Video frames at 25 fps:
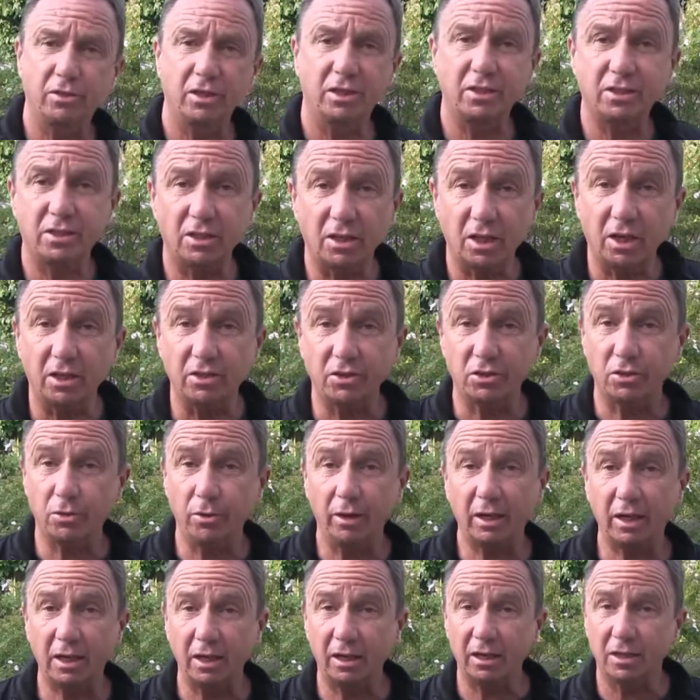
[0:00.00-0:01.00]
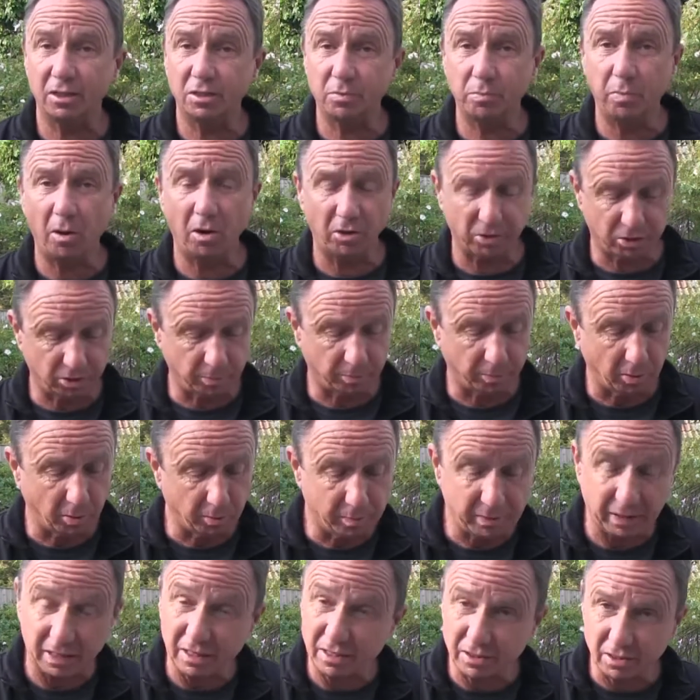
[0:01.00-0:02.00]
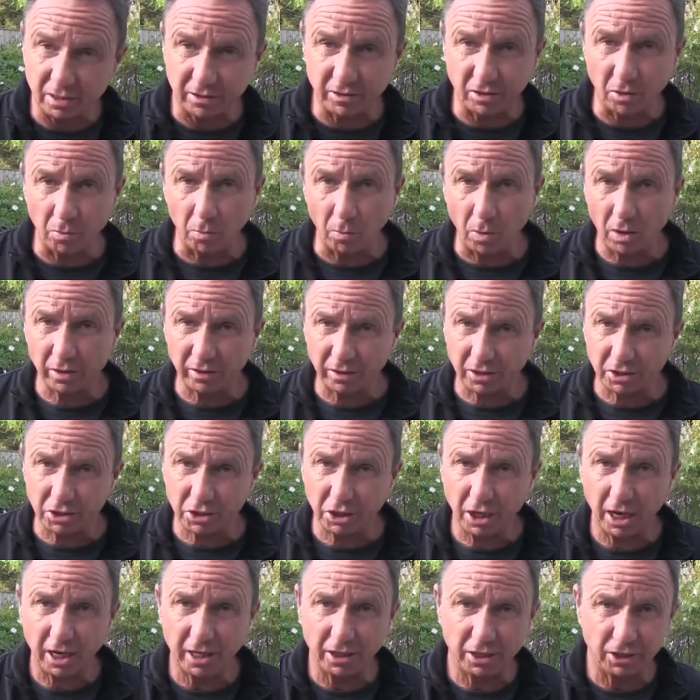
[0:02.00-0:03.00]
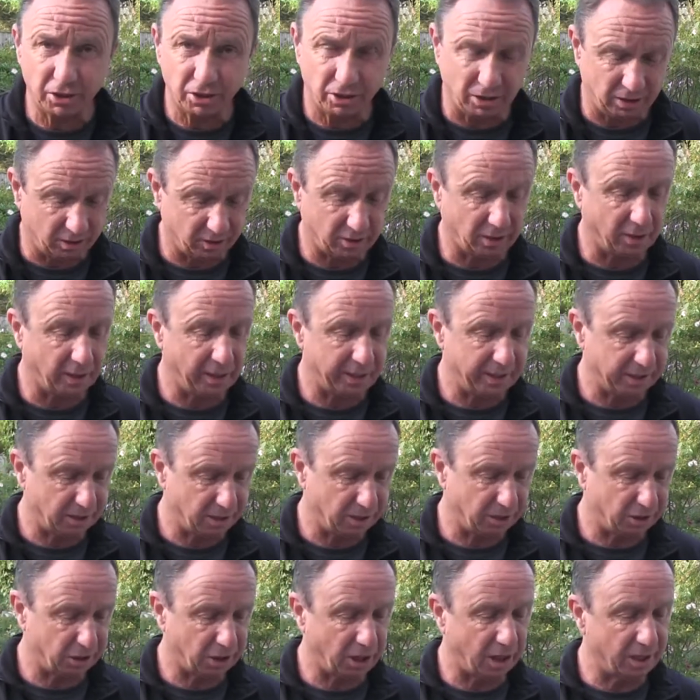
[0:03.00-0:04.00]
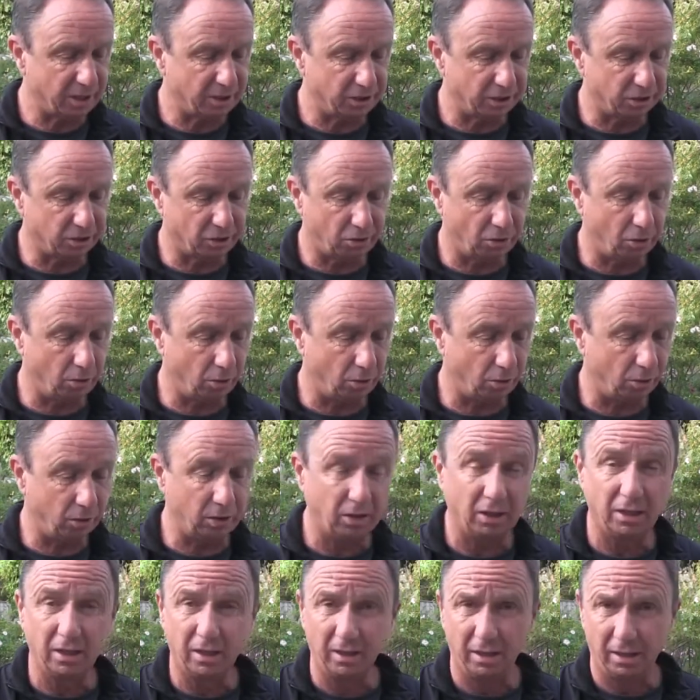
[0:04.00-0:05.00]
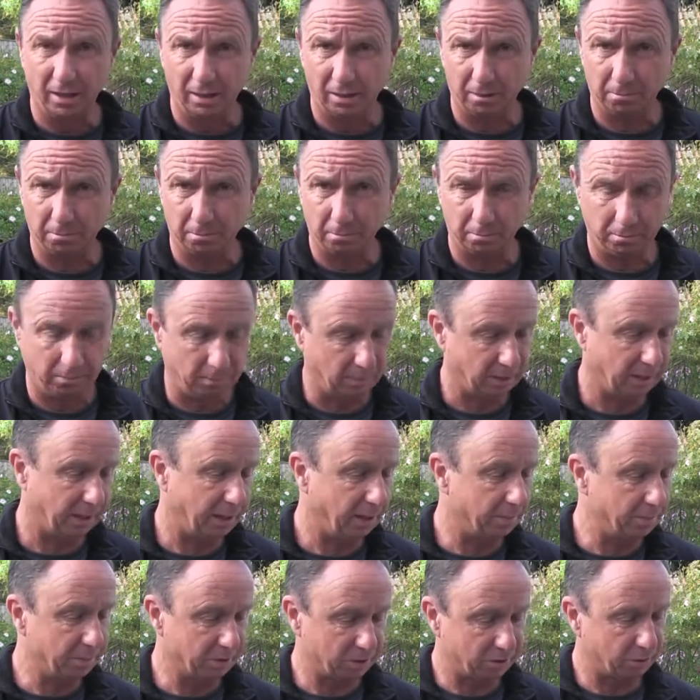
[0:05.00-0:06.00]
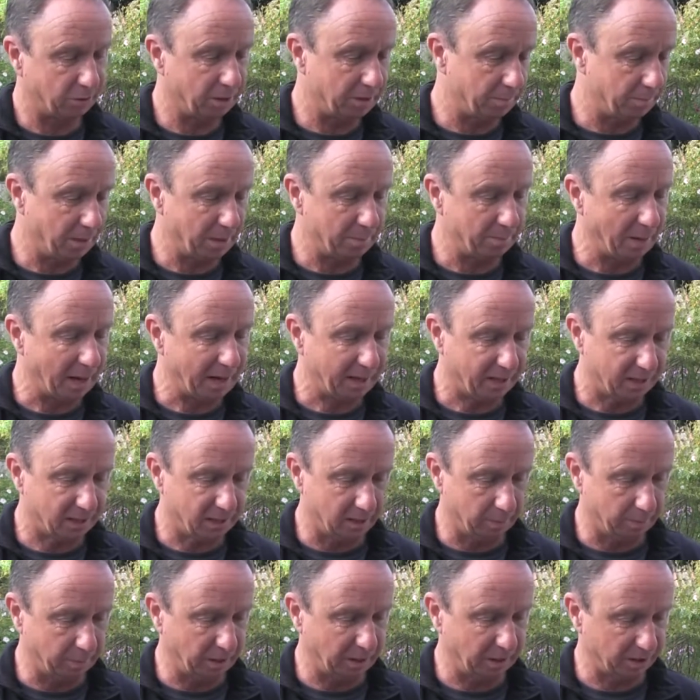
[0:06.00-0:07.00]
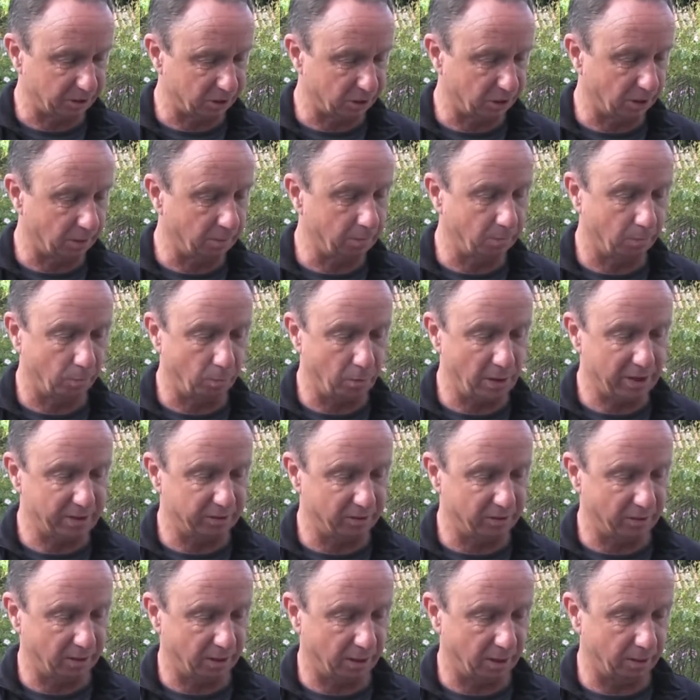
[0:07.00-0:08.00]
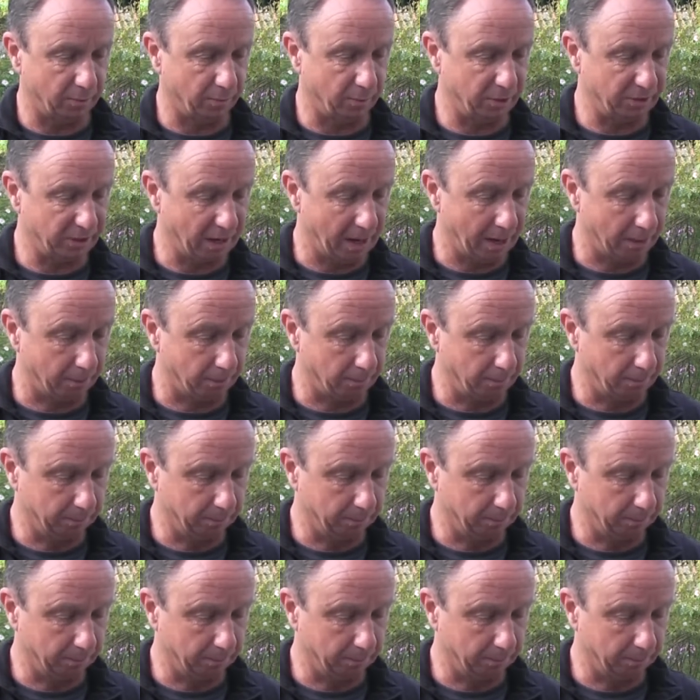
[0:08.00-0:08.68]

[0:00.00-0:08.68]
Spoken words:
this as quickly as possible because I don't want the light to change at all in between me making the picture with and without.